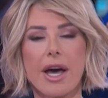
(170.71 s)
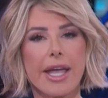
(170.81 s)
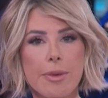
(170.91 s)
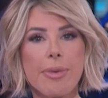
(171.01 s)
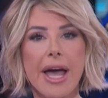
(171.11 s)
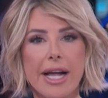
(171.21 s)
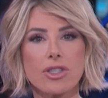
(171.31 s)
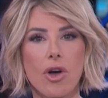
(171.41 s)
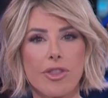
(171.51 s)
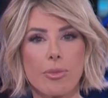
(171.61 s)
impact
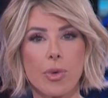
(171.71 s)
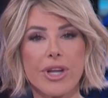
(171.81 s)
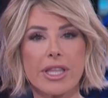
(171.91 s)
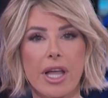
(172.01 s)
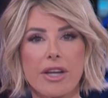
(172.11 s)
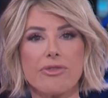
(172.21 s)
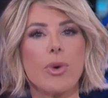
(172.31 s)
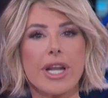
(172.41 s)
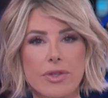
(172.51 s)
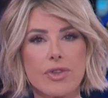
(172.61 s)
on the marine life?
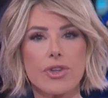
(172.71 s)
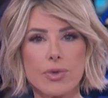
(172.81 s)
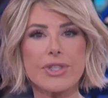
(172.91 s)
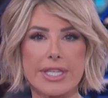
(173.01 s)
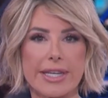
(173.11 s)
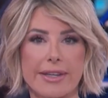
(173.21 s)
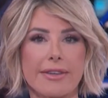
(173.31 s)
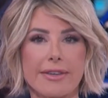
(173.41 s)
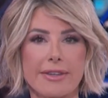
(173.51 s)
What else are you seeing?